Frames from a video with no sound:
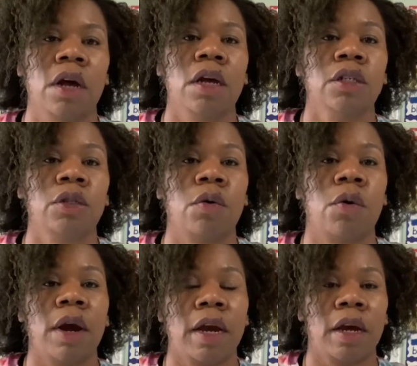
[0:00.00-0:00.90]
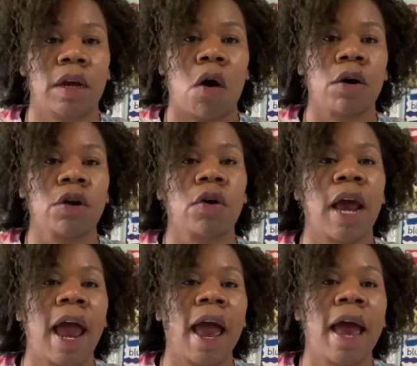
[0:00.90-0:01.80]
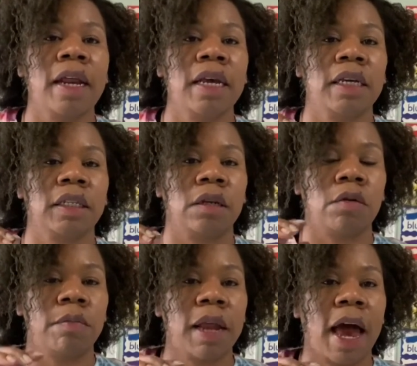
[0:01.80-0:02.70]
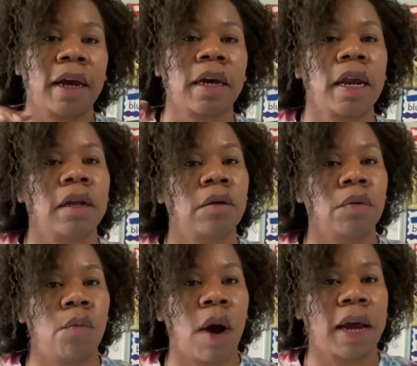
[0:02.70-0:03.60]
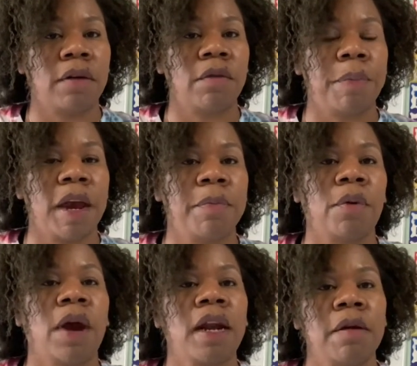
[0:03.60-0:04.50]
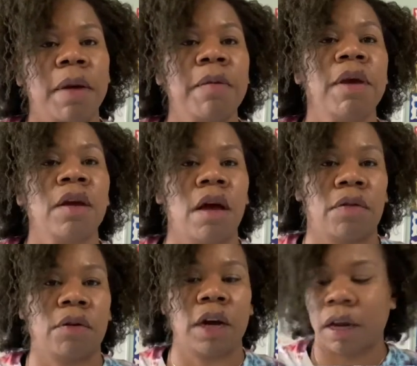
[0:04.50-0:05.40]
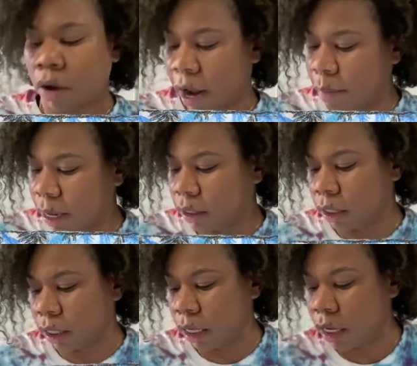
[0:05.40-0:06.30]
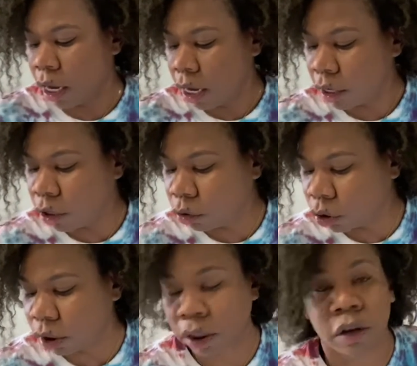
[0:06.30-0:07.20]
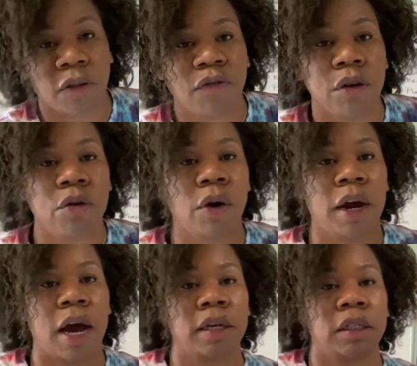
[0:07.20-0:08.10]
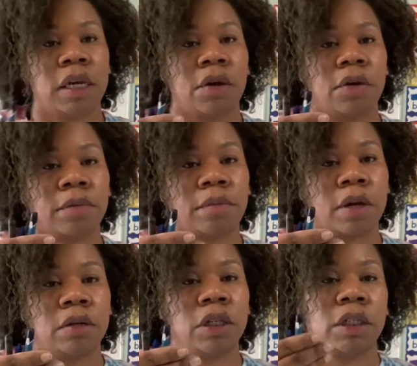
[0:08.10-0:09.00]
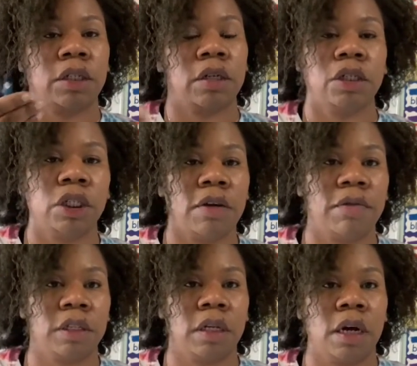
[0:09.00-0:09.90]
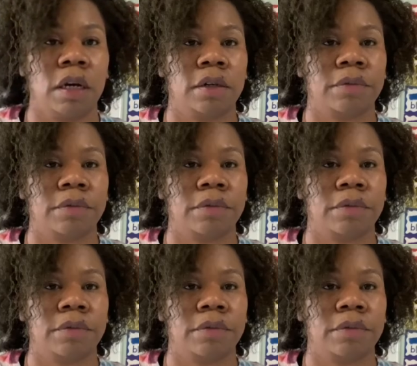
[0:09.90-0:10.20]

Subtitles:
So all you're going to add is a little black and a little white of the paper, and then maybe another color. I basically use just a few crayons here just to achieve this look.